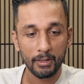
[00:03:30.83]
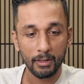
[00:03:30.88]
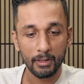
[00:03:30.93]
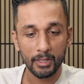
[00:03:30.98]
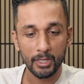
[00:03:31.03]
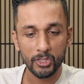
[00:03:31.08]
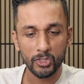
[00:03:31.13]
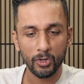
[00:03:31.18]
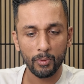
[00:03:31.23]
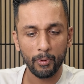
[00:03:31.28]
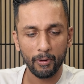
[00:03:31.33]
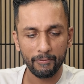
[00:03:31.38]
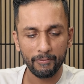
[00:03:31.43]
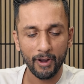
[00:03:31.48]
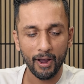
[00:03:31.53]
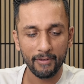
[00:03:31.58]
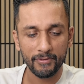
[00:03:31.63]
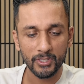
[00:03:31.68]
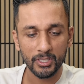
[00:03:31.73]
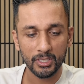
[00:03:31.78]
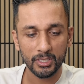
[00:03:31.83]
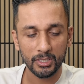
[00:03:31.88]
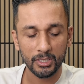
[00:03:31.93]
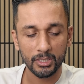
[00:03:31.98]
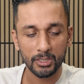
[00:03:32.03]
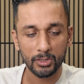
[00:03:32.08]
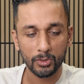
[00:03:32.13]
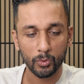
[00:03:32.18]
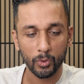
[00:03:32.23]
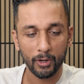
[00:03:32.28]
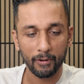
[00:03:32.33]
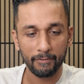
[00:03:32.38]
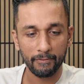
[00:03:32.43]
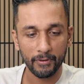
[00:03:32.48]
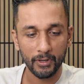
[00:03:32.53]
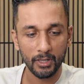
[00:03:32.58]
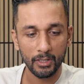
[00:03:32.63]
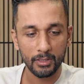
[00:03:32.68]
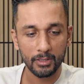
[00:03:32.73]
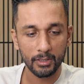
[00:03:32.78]
These are about 560 square
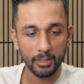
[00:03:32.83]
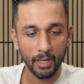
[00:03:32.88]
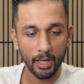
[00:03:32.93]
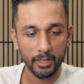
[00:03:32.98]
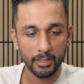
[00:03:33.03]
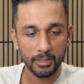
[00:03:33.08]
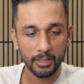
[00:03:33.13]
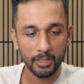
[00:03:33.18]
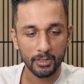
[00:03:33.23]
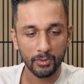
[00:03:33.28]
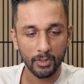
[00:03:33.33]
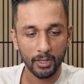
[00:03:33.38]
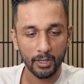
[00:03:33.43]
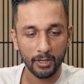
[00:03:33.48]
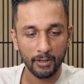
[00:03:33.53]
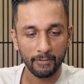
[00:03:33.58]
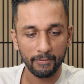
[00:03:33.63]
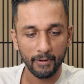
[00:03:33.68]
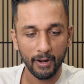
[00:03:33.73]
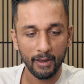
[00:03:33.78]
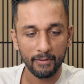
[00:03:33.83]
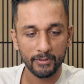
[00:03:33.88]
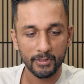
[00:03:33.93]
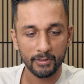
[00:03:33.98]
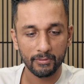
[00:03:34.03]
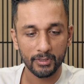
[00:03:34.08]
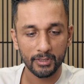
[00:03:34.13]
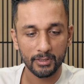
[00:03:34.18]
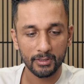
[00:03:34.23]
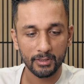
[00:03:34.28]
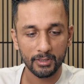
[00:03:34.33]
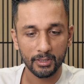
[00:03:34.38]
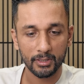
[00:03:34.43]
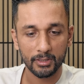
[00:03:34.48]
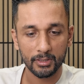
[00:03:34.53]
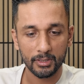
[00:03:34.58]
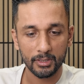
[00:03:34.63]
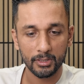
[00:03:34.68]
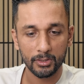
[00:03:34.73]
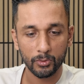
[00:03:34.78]
feet. Yeah, it says right here,
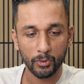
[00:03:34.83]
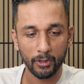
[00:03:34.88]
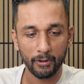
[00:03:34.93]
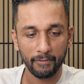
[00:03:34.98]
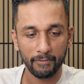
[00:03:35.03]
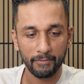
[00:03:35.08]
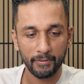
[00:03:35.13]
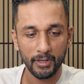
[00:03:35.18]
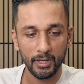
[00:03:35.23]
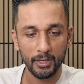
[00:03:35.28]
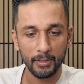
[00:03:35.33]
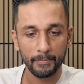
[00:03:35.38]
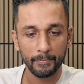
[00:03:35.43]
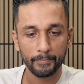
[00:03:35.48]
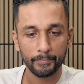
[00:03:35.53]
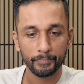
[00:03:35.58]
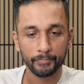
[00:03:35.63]
560 square feet.